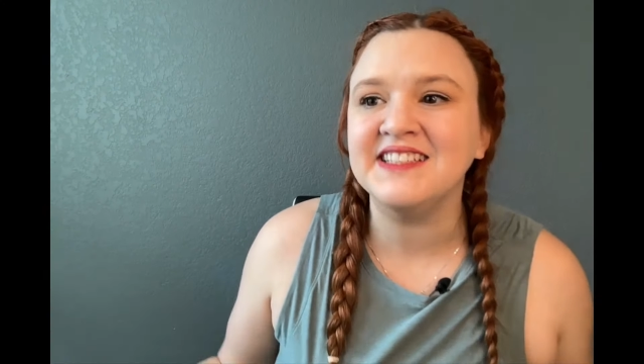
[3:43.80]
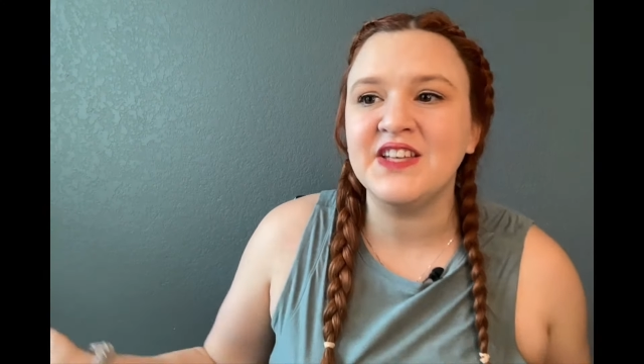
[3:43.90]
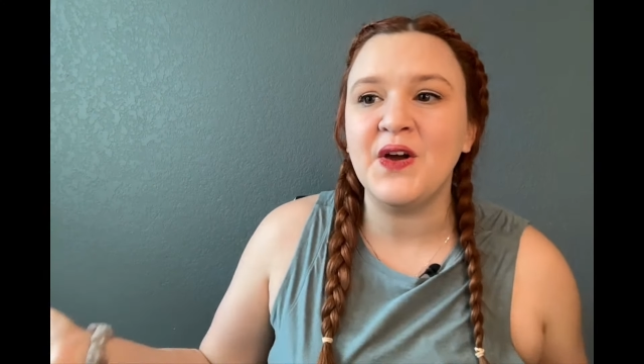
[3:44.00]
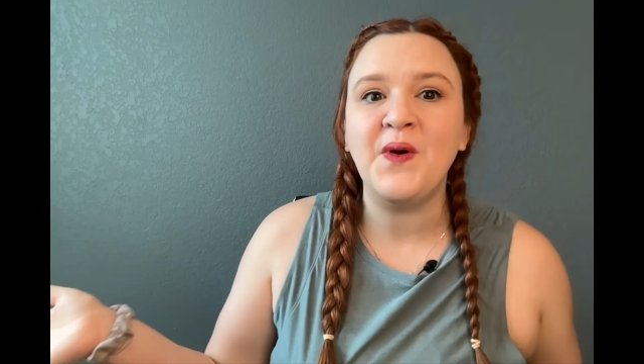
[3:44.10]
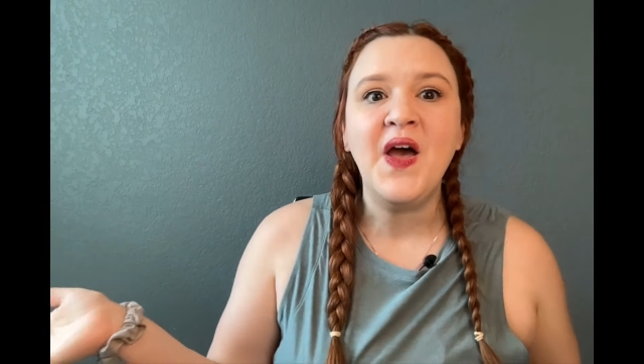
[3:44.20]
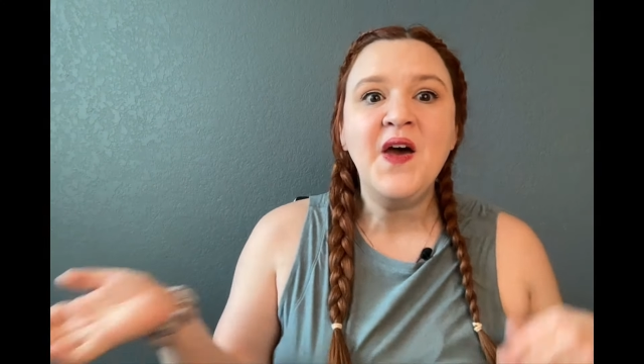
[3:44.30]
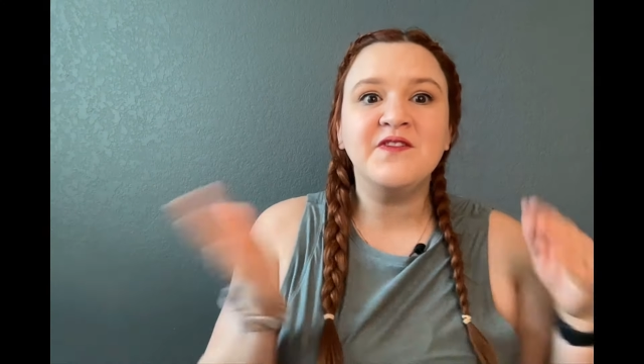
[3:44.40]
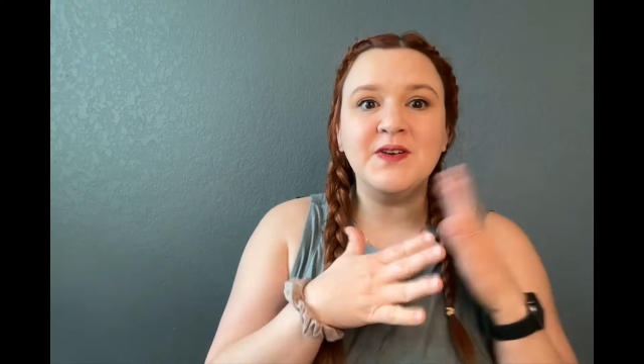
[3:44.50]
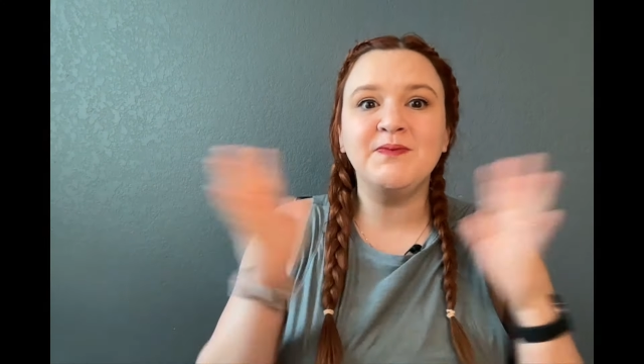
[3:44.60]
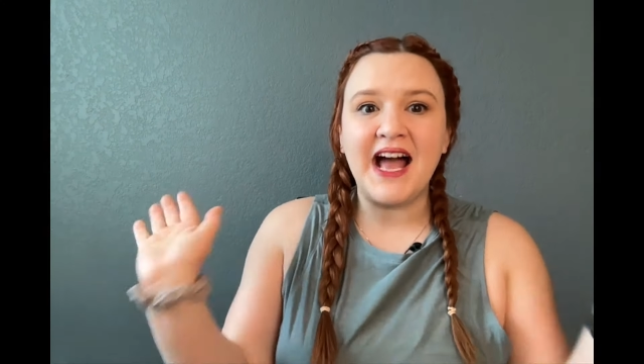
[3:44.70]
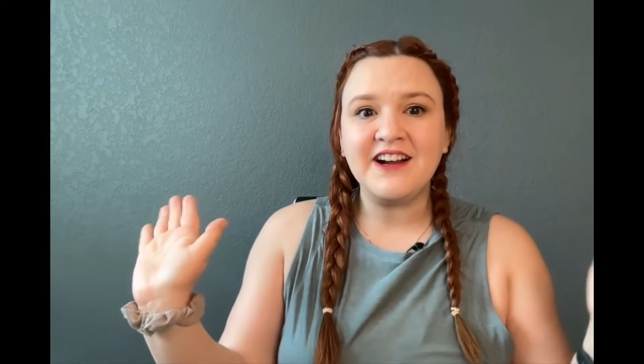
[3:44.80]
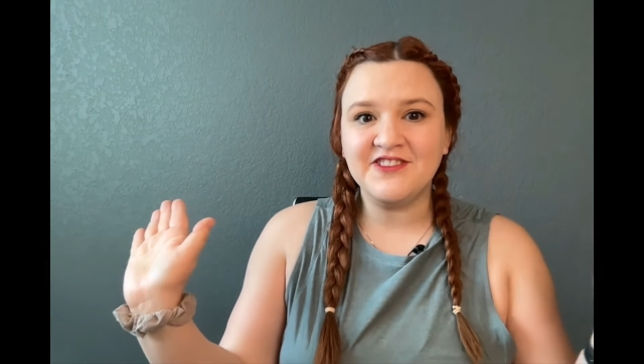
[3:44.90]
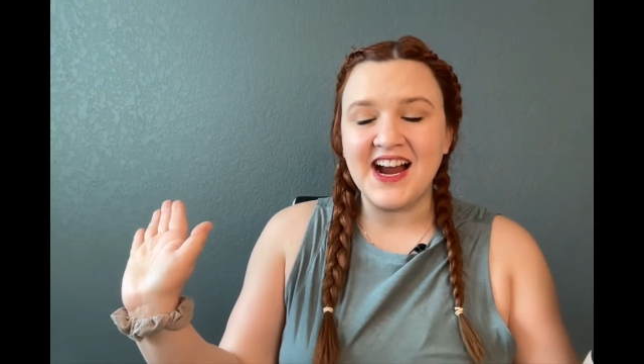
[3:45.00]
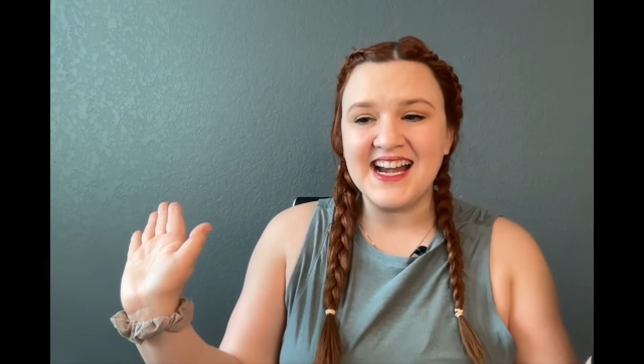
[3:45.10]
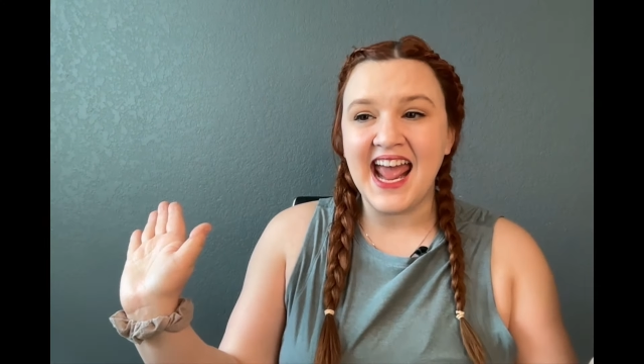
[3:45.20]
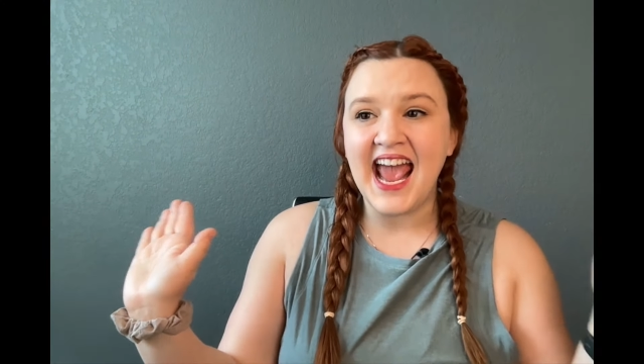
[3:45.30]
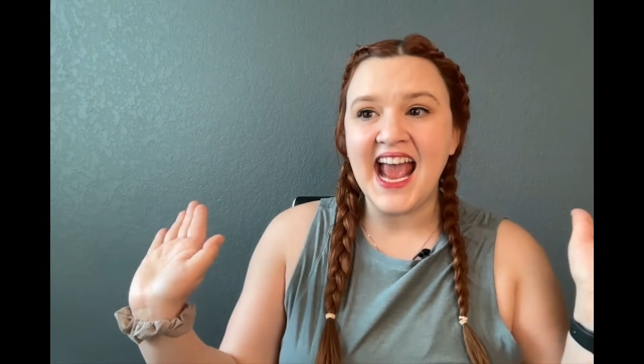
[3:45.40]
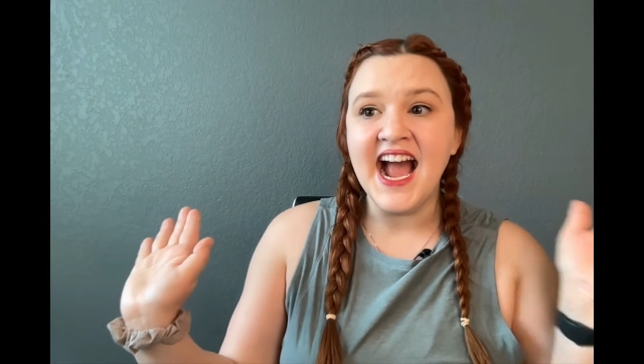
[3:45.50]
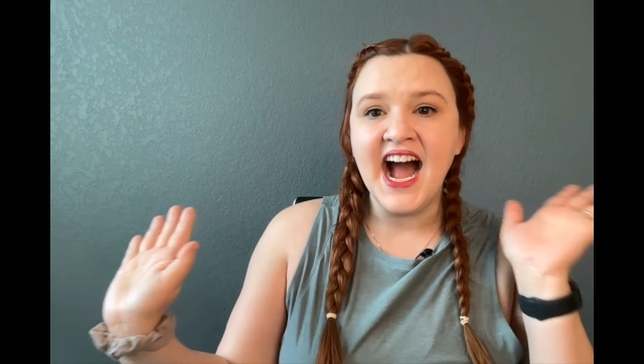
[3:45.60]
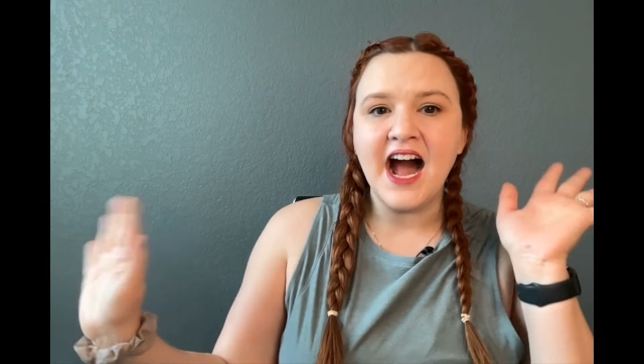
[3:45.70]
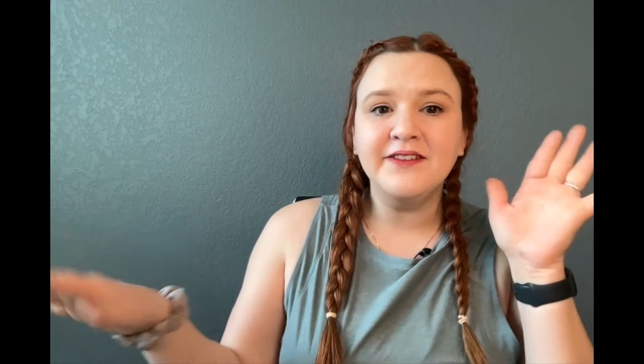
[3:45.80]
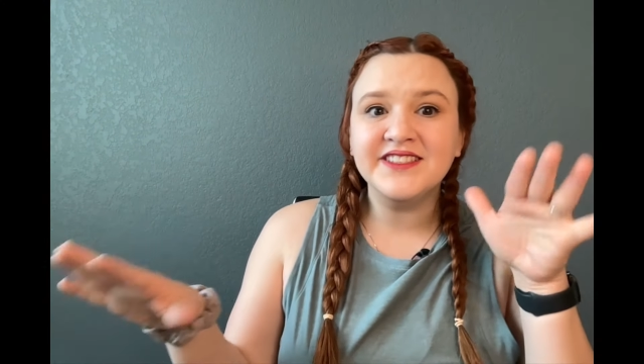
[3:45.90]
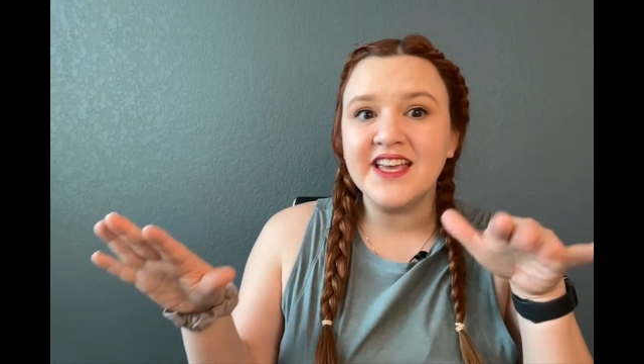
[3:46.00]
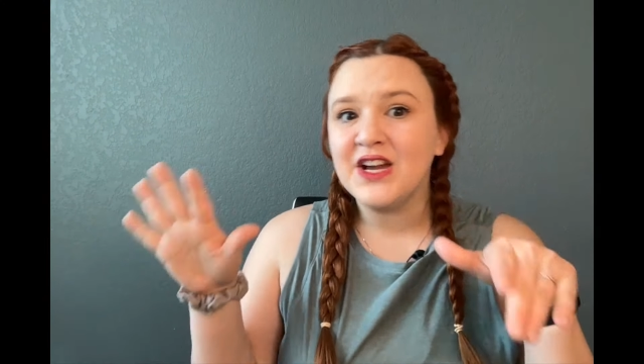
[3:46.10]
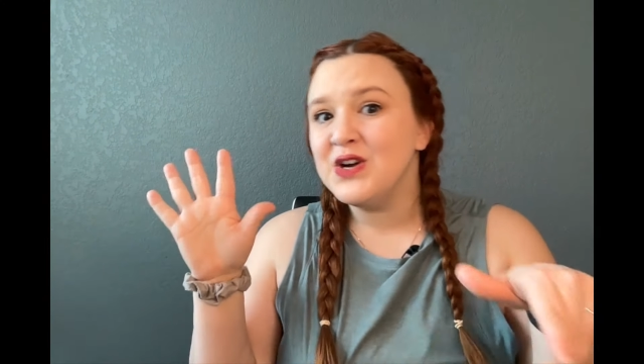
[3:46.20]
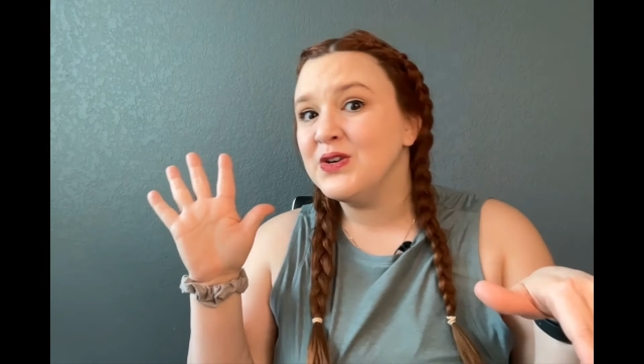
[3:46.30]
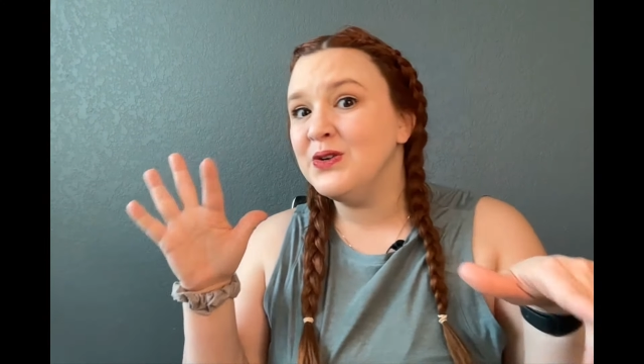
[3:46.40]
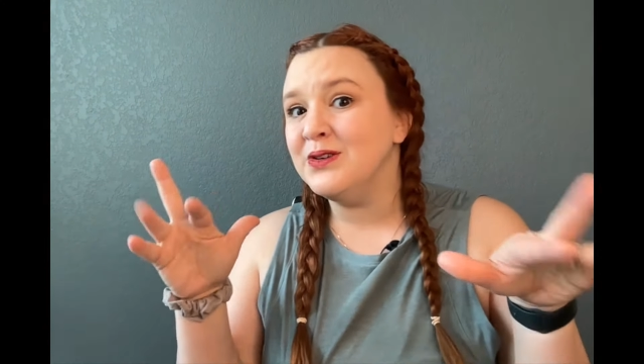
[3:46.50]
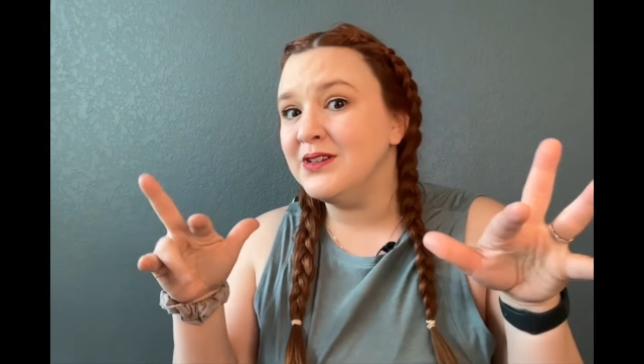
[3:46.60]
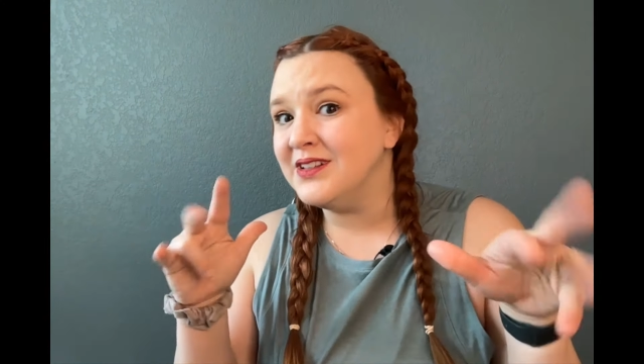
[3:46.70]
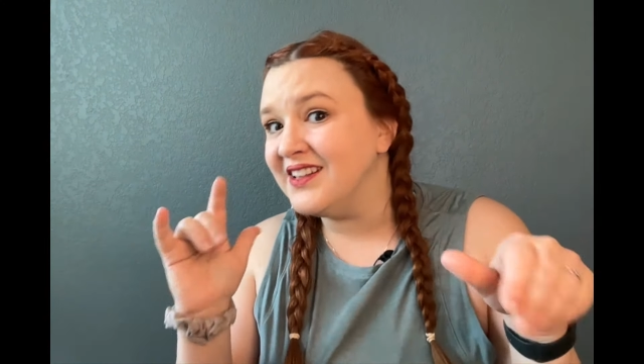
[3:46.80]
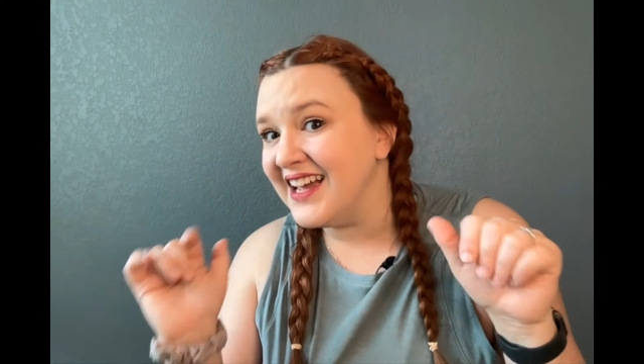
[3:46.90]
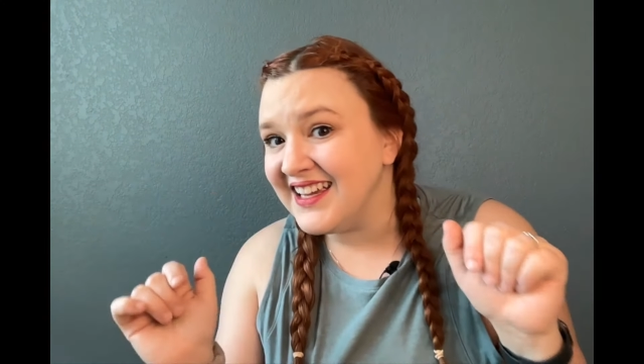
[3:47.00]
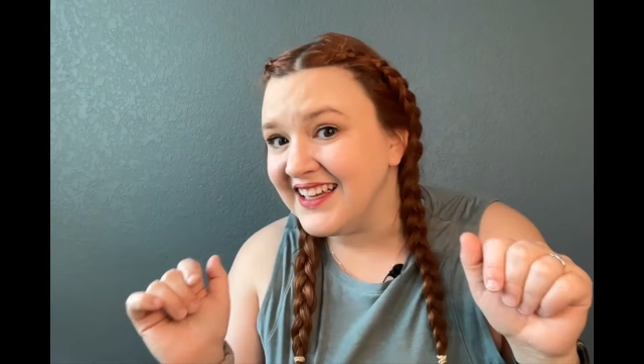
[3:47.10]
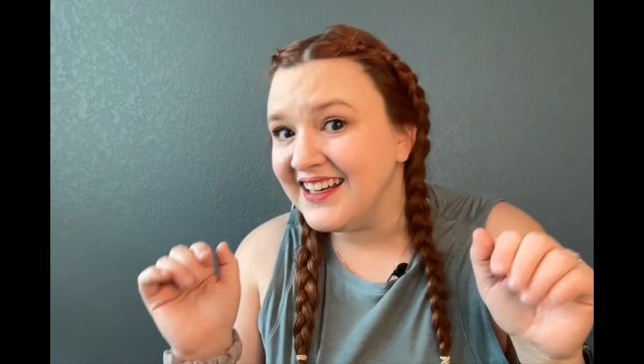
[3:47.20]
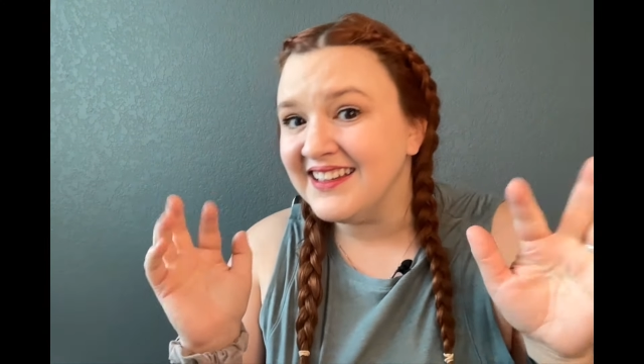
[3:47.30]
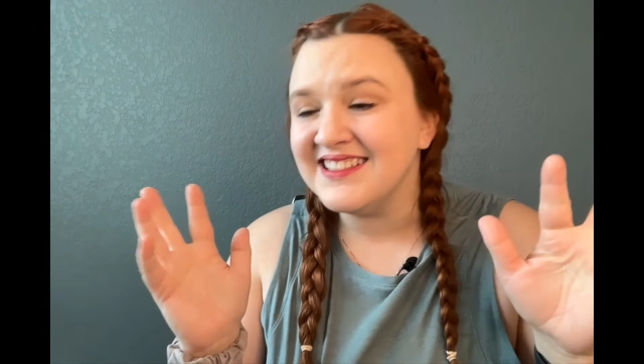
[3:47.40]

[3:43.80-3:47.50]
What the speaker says: so from Black Friday, I was like, cool, I get it.